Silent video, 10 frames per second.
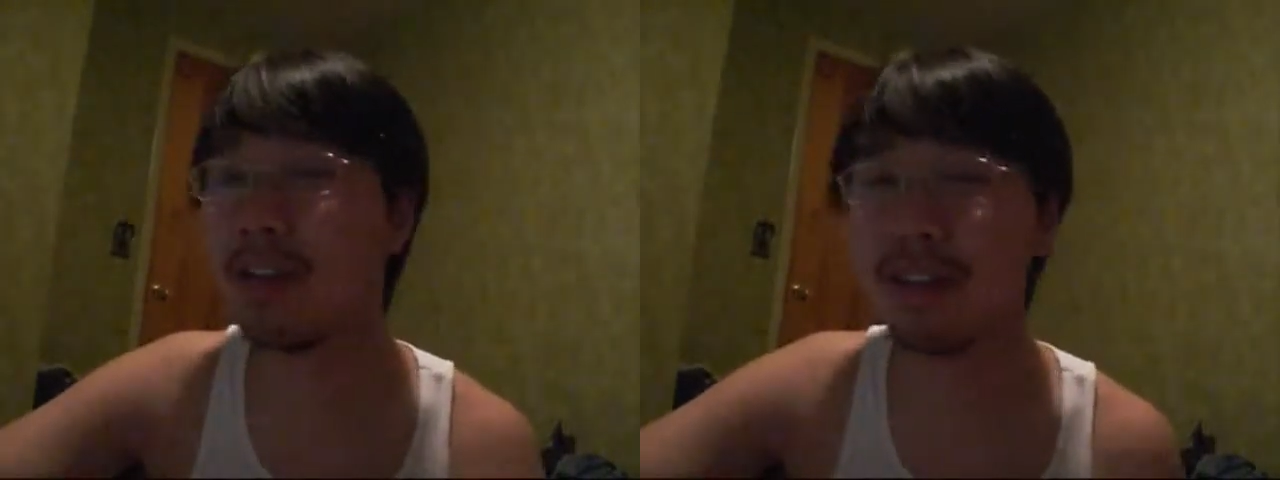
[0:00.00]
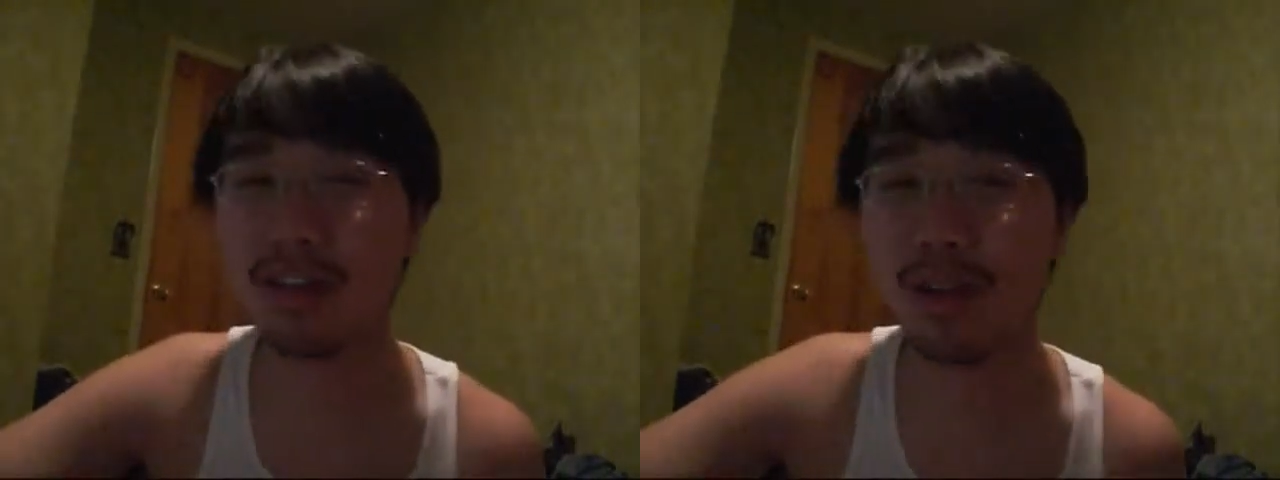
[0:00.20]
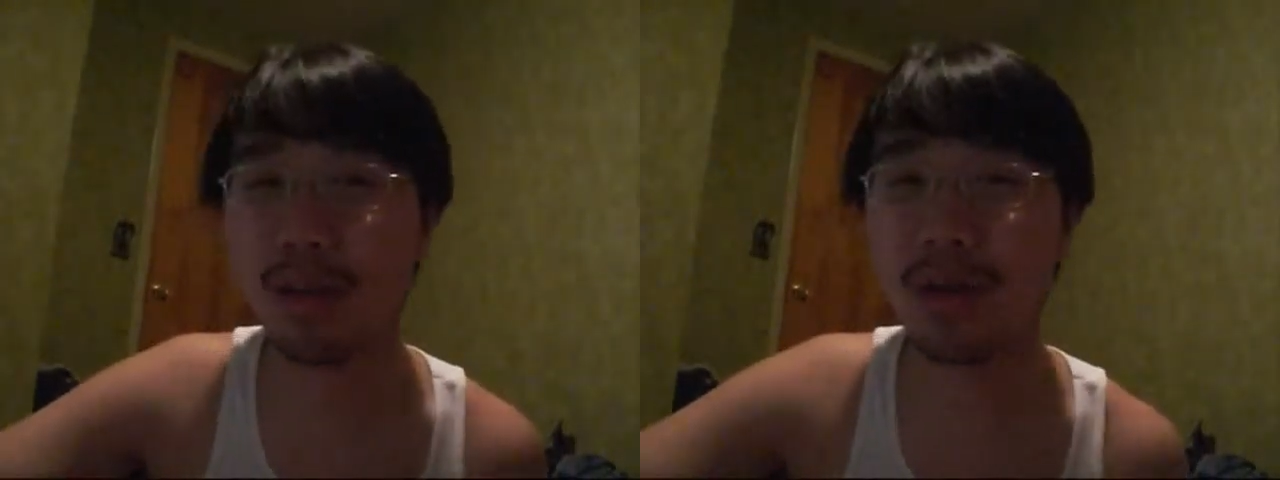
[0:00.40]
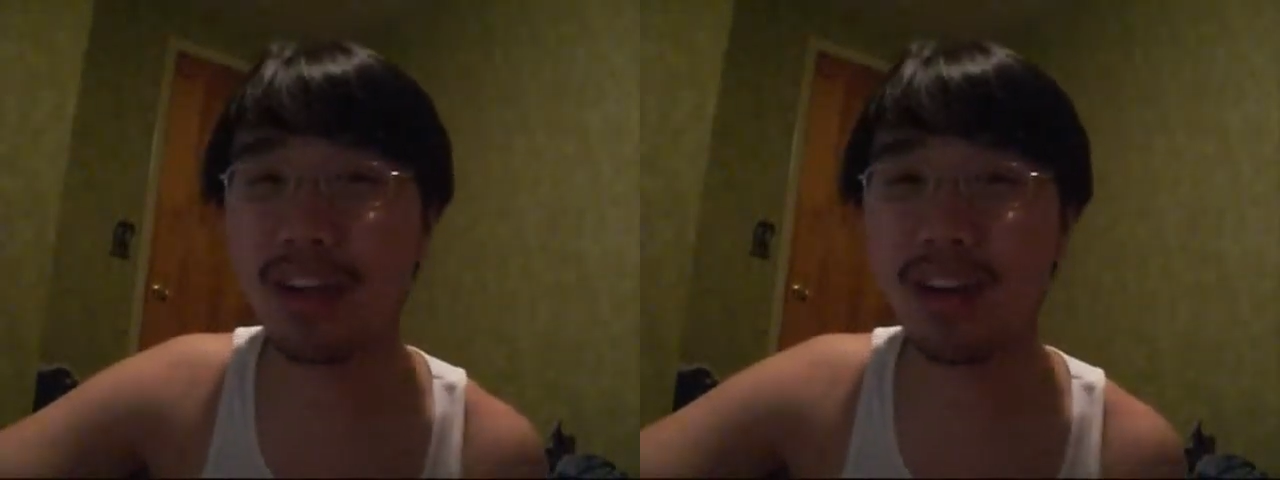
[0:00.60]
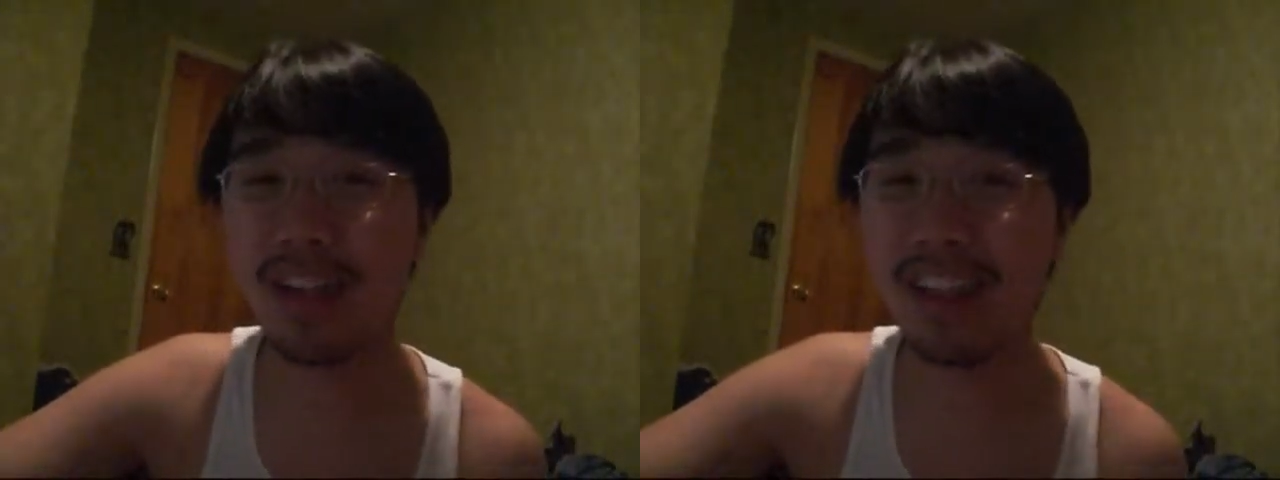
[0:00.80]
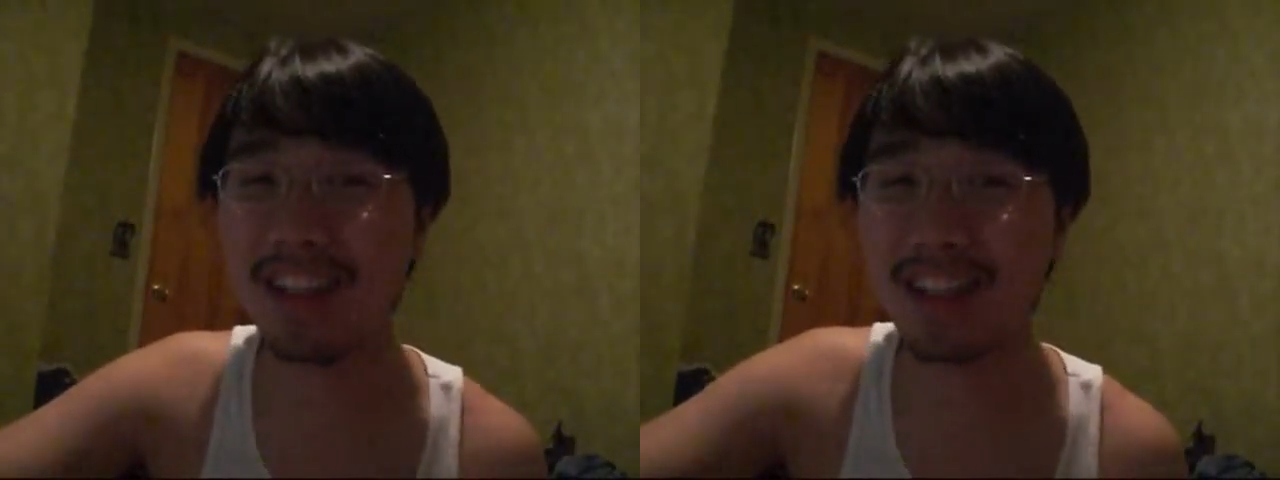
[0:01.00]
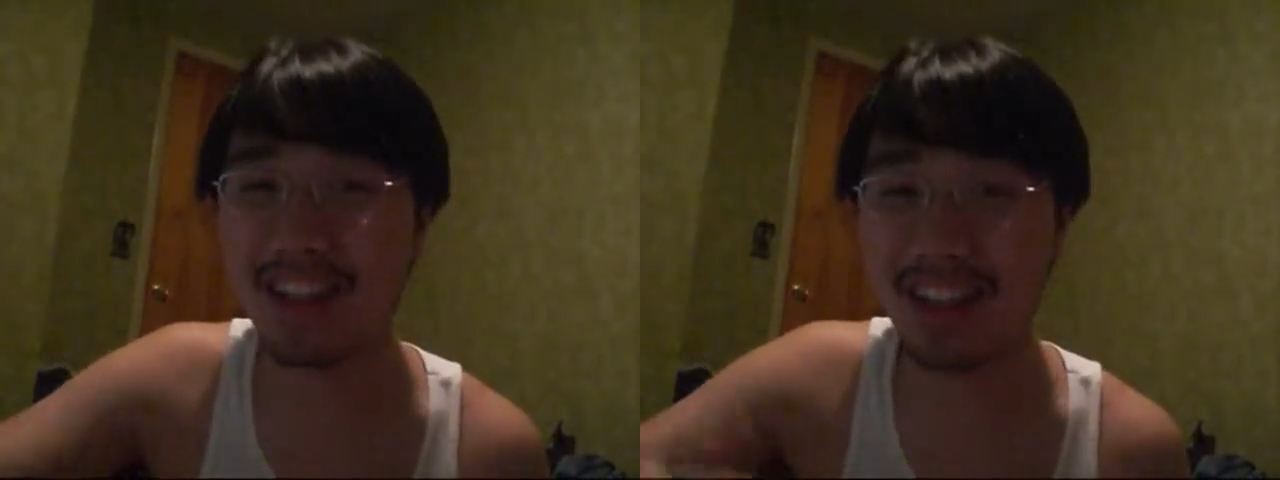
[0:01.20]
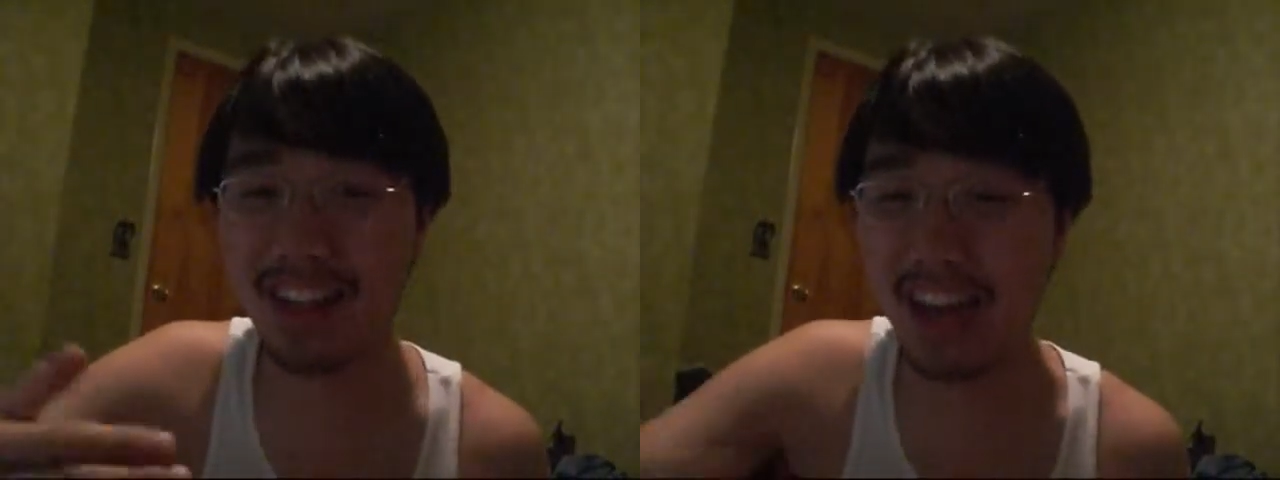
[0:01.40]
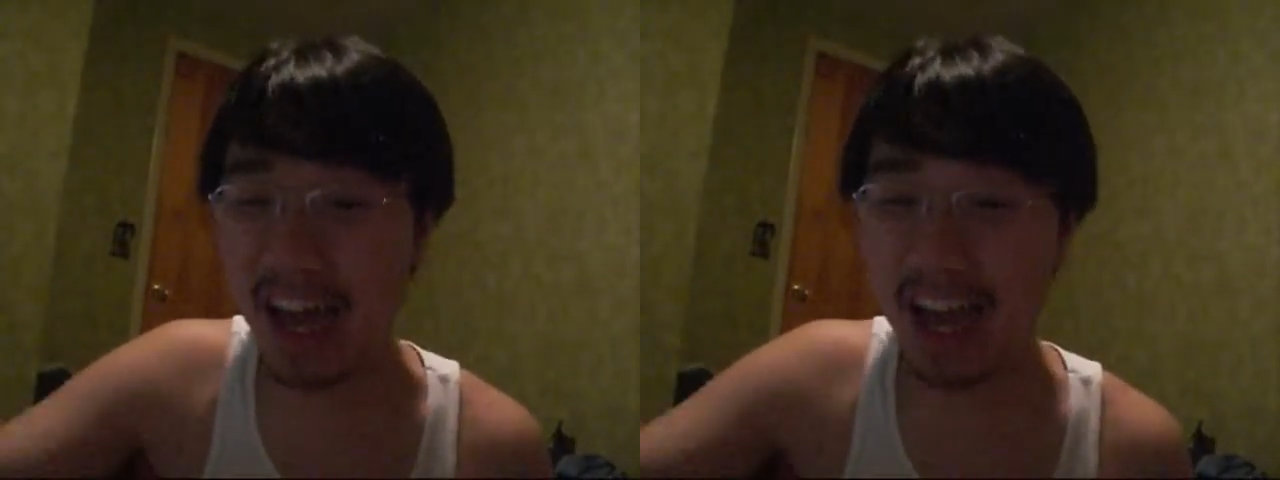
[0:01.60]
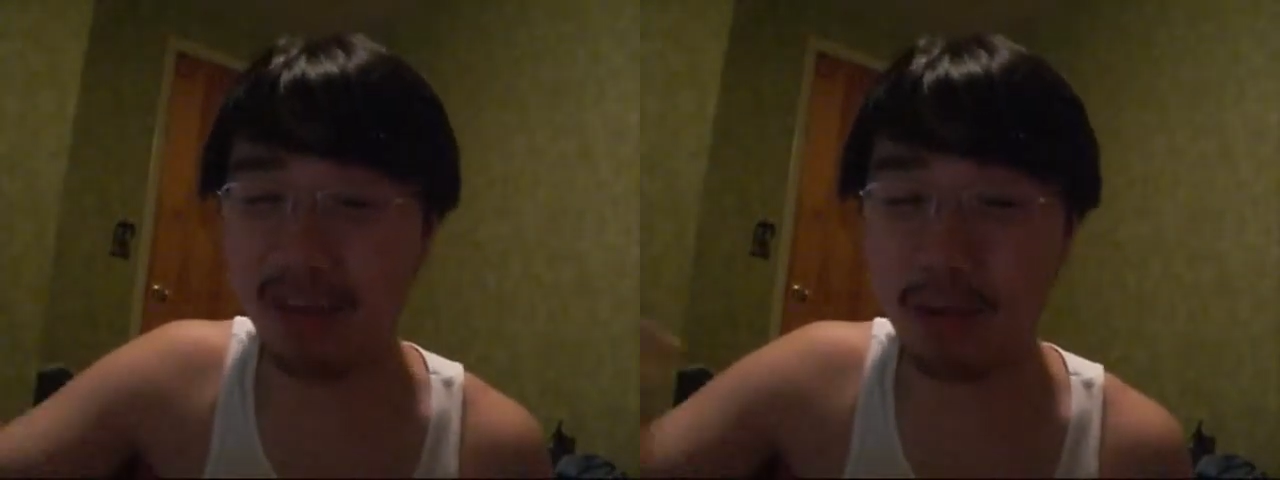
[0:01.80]
So, uh, needless to say,
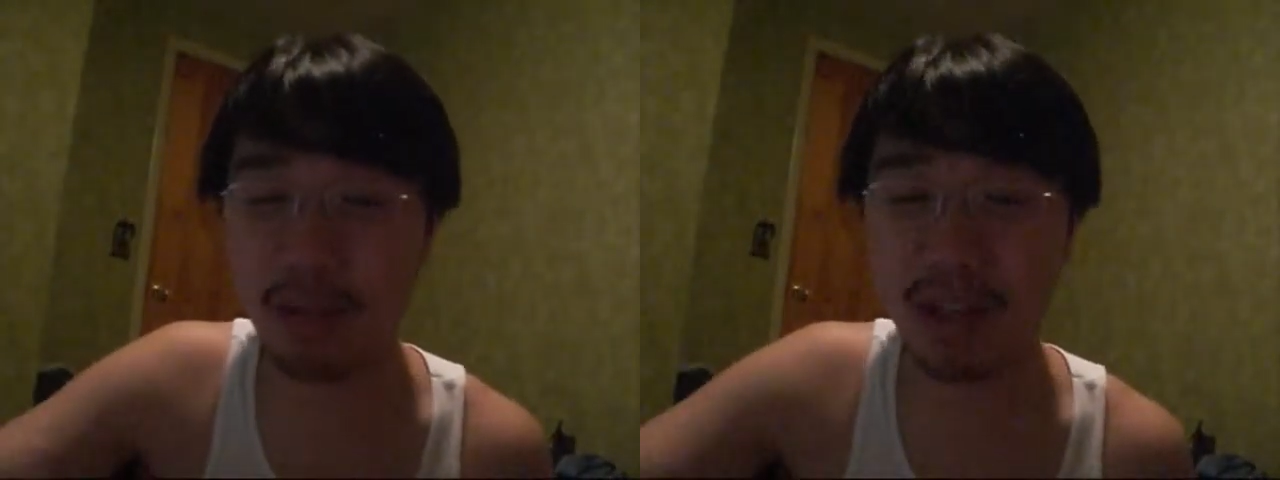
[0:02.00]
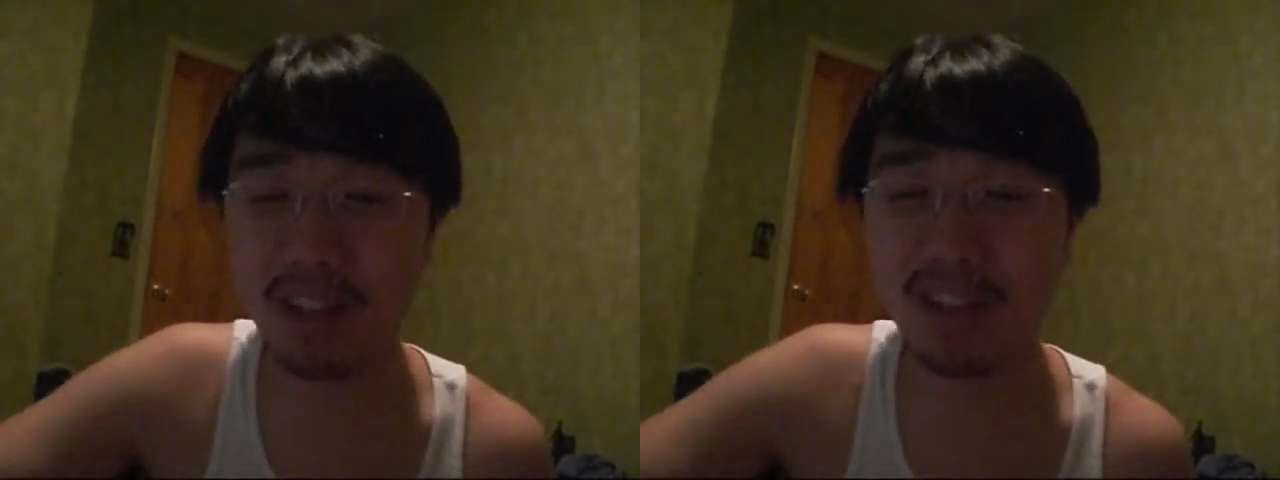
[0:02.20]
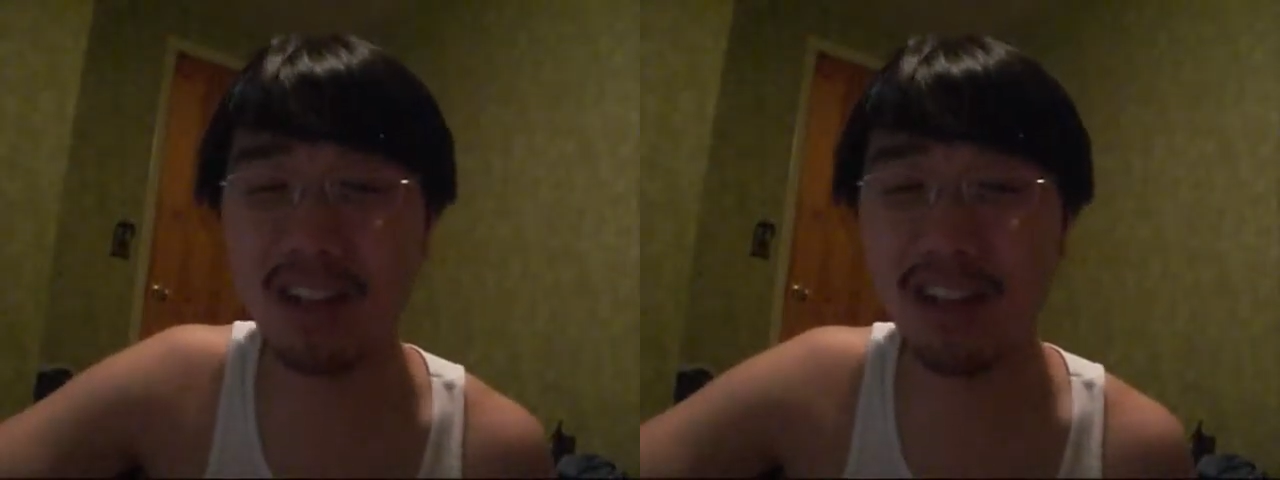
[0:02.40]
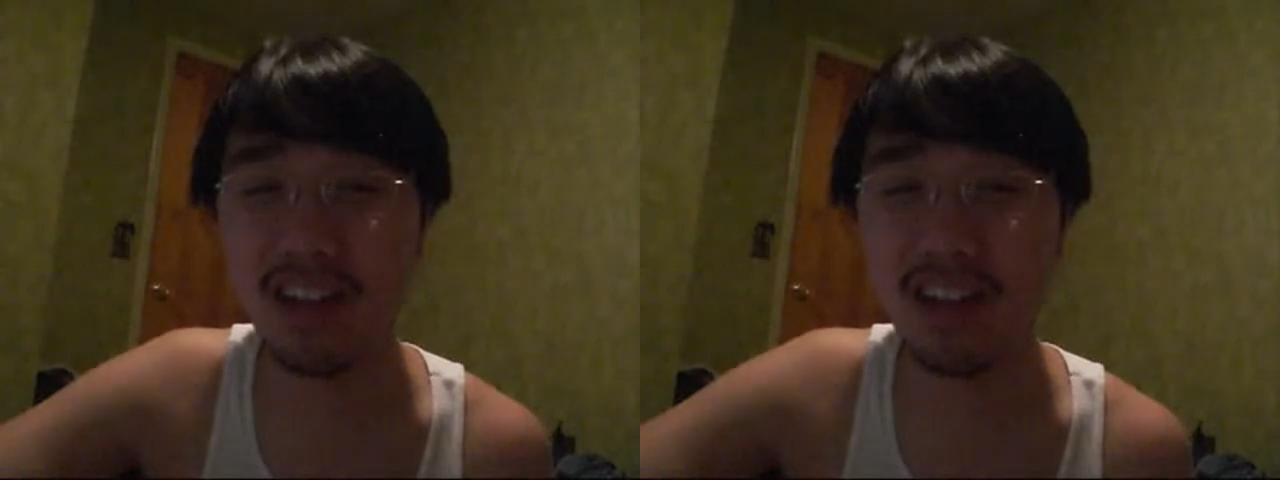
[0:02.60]
I haven't been